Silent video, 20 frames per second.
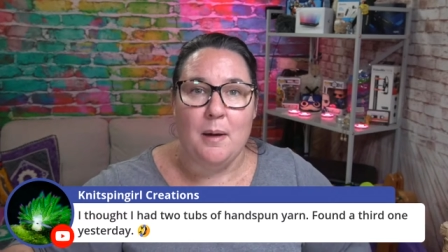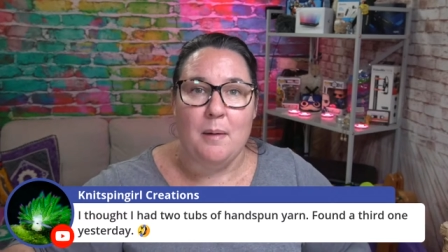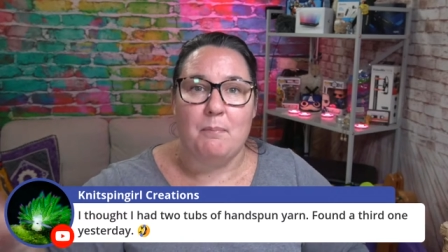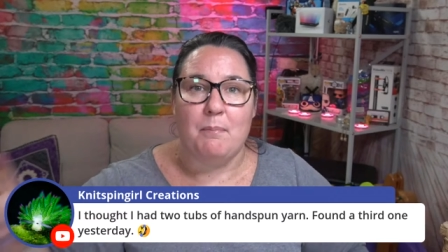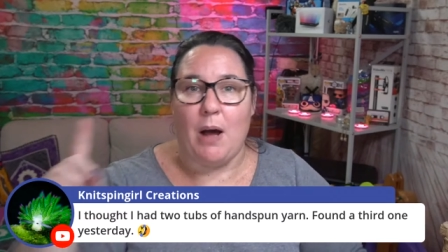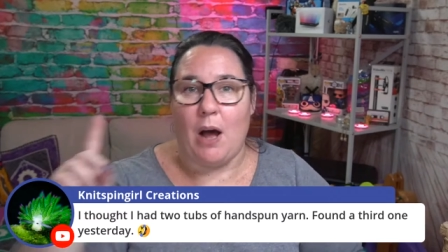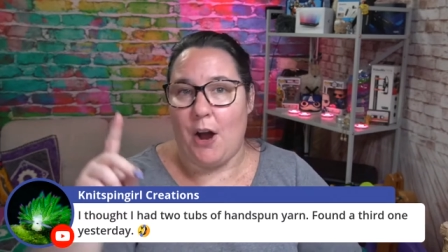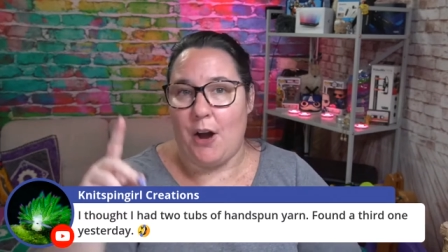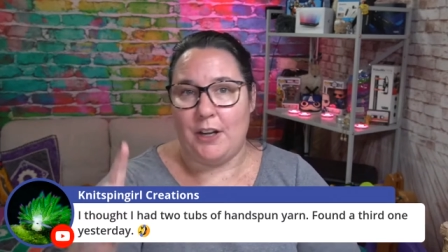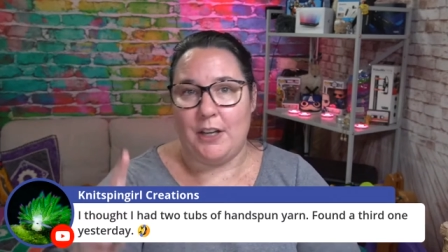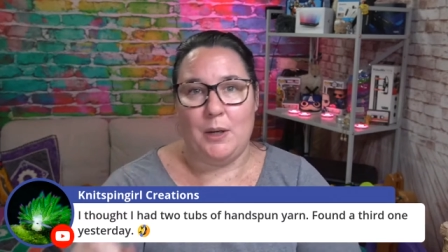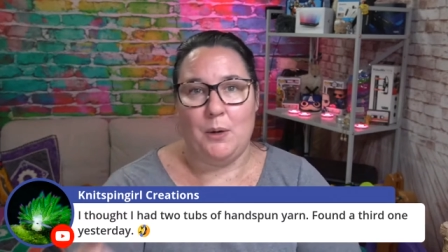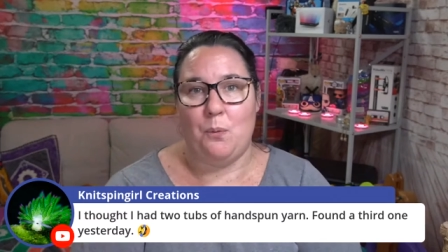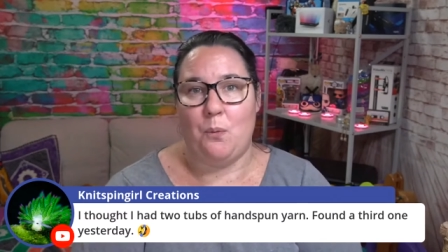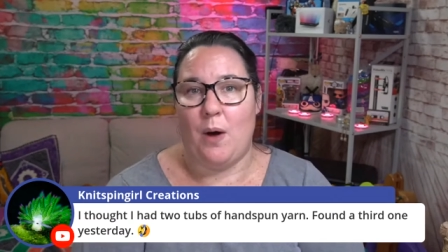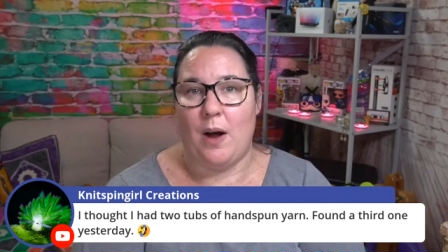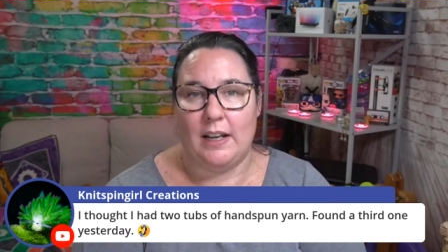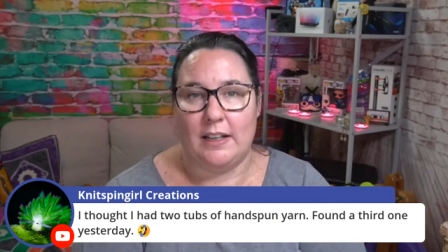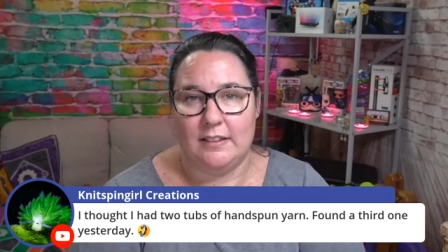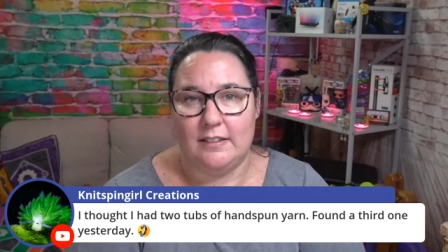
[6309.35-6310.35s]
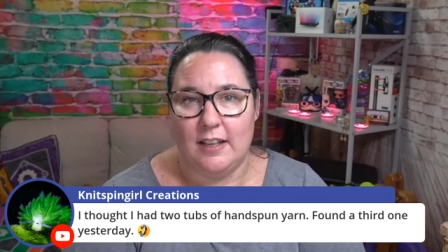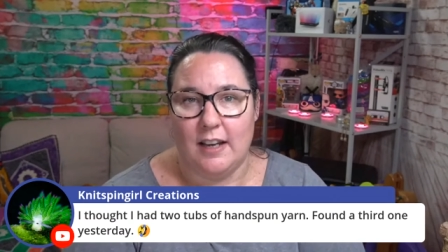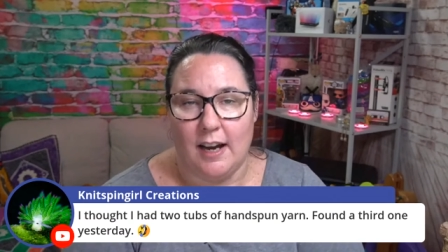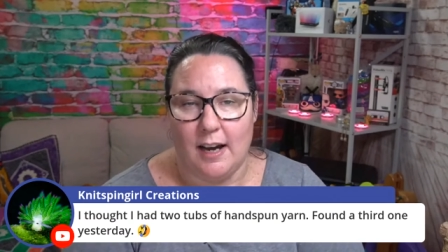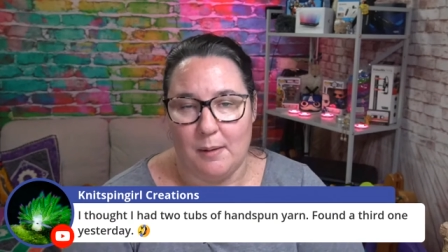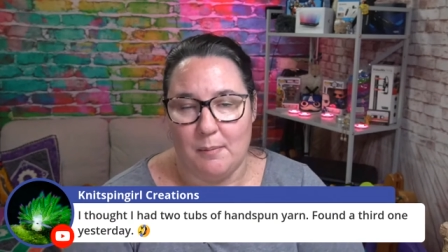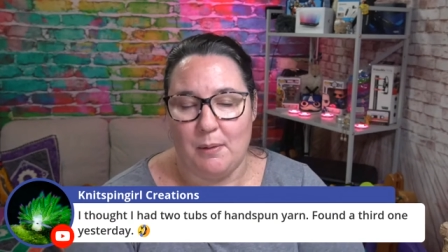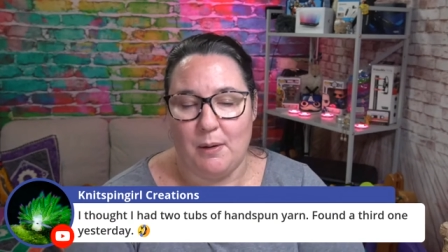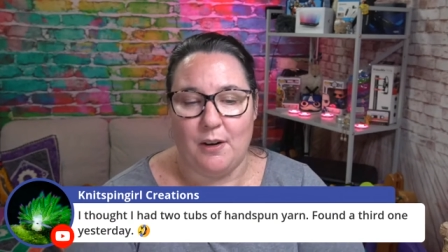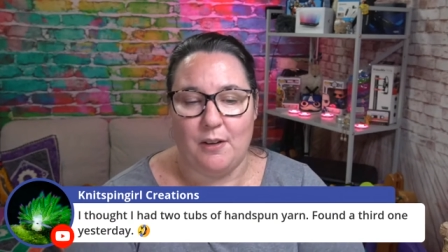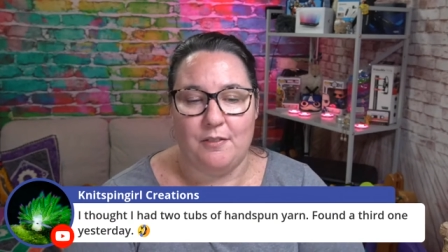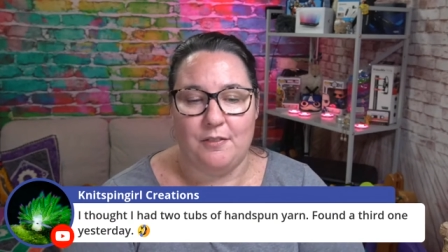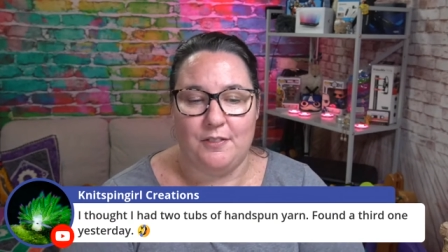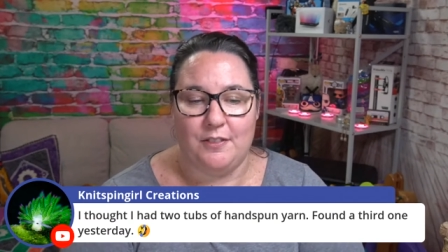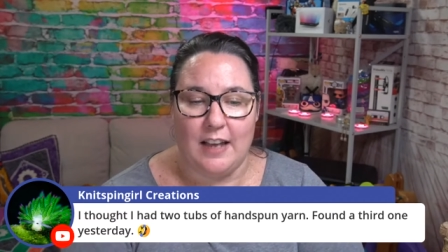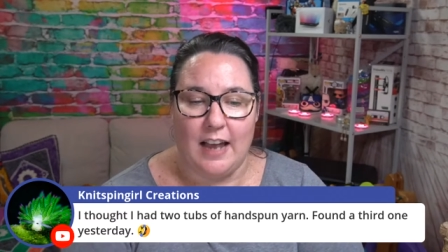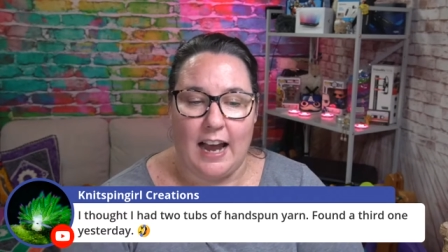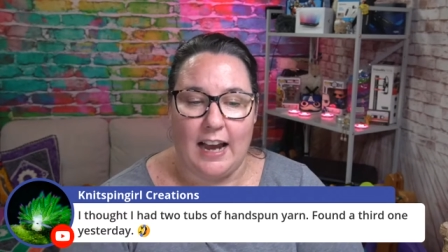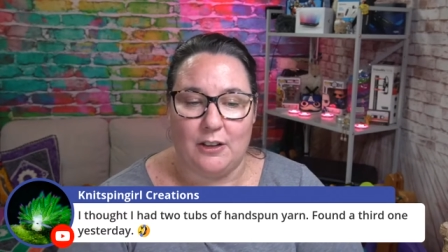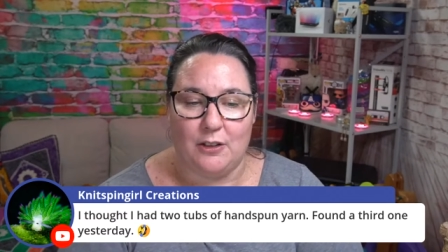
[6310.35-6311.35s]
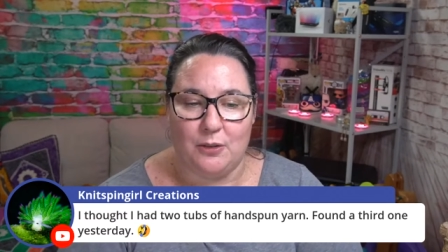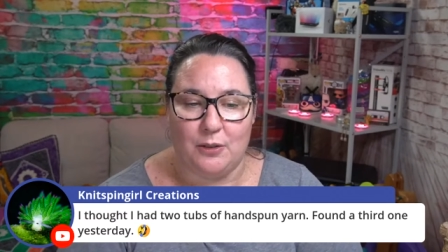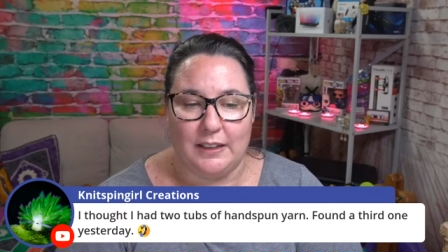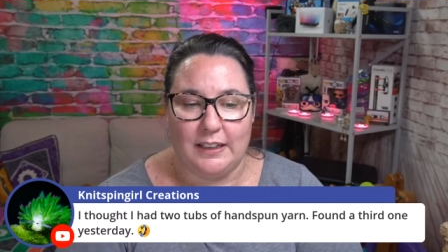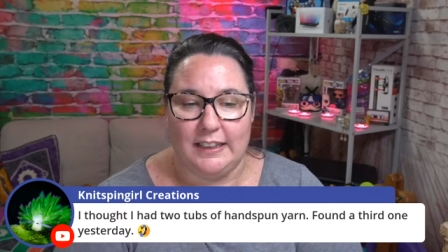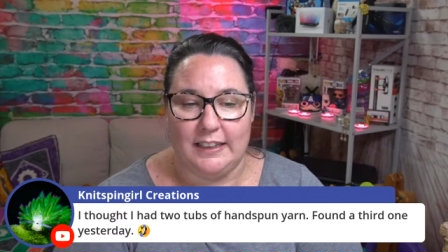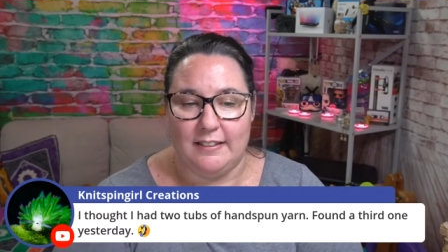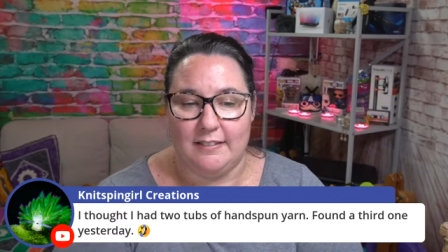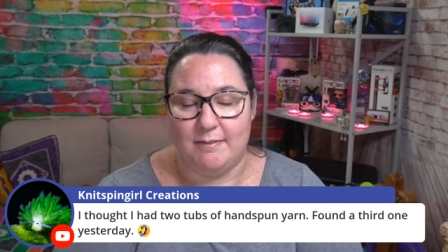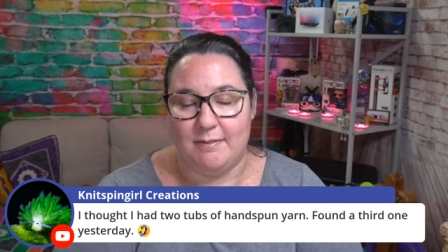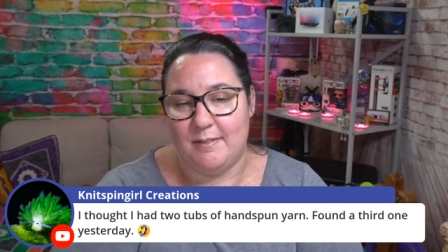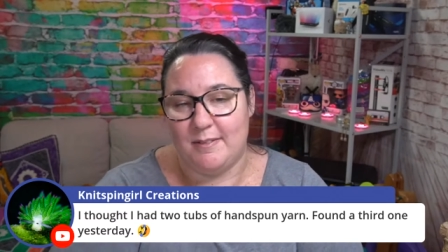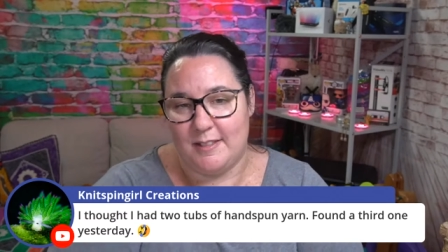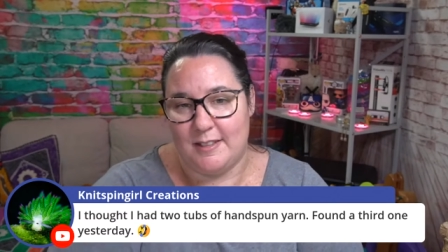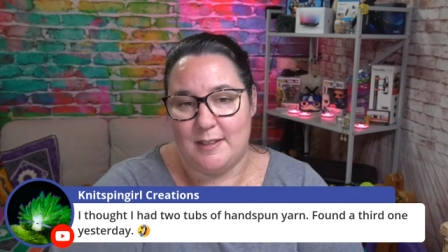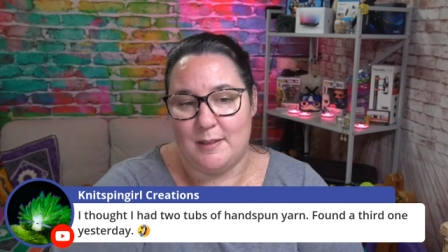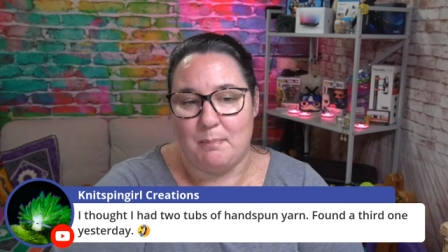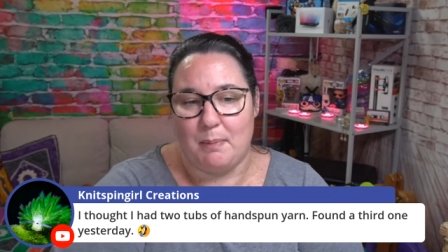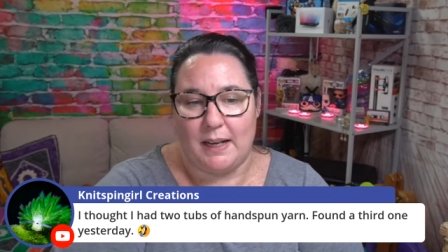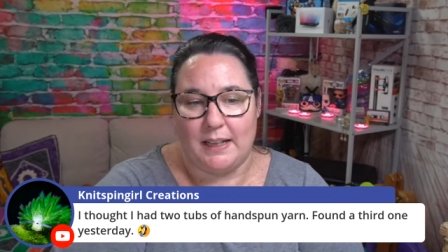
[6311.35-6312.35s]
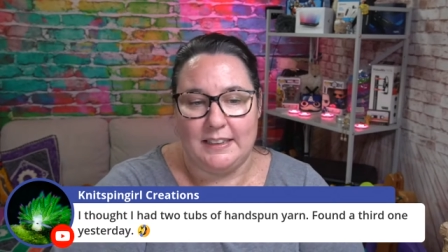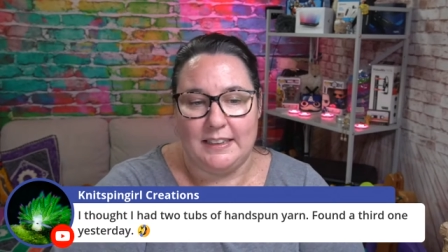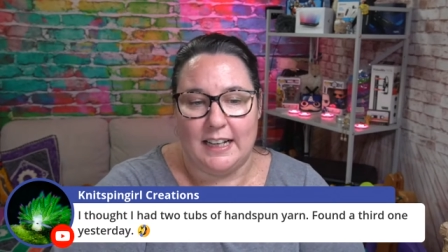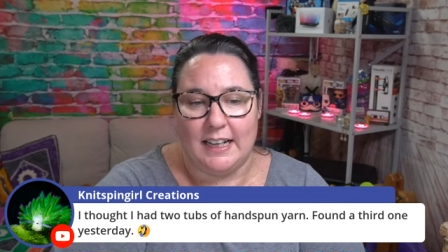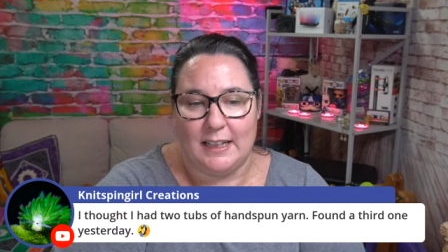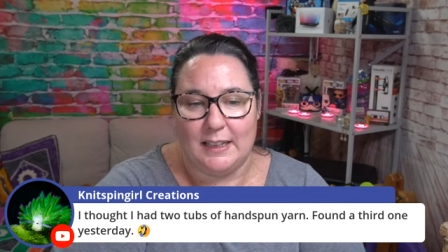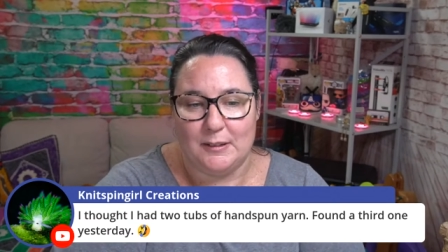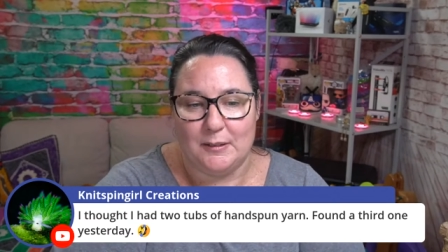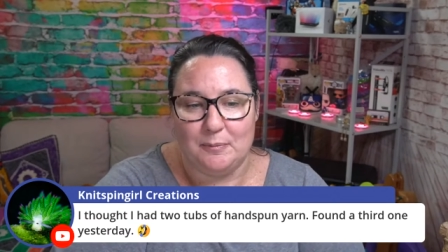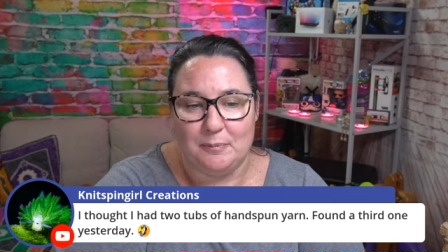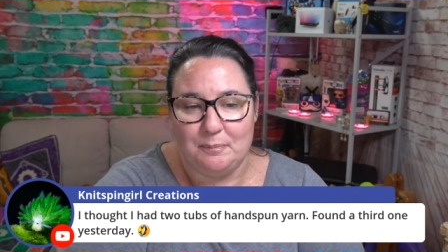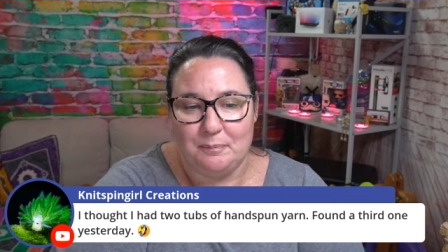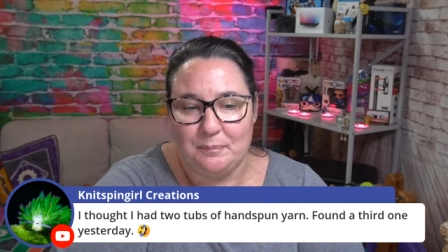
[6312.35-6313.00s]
but only one tub of actually spun yarn.